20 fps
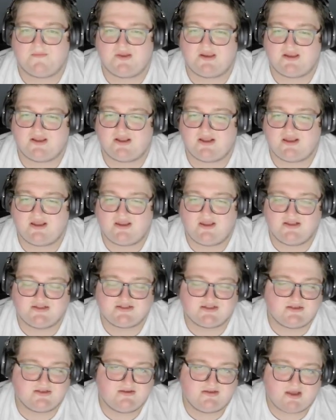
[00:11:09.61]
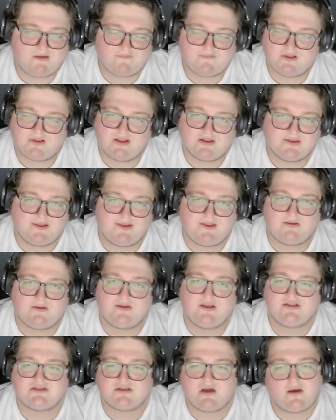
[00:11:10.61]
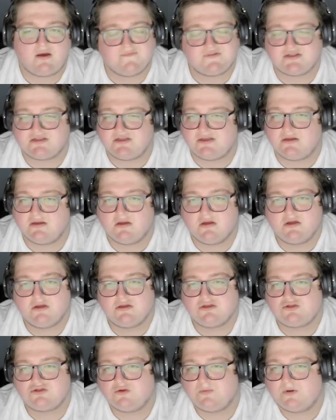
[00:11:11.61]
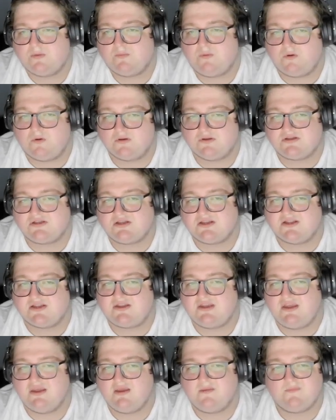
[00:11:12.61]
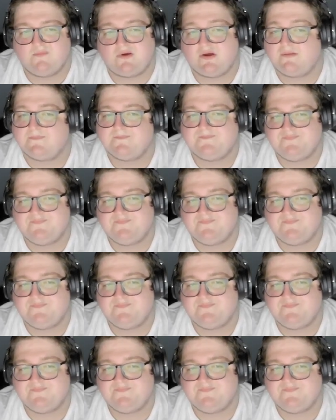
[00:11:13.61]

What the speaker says: And he's definitely a leader. He's obviously super important to the team, but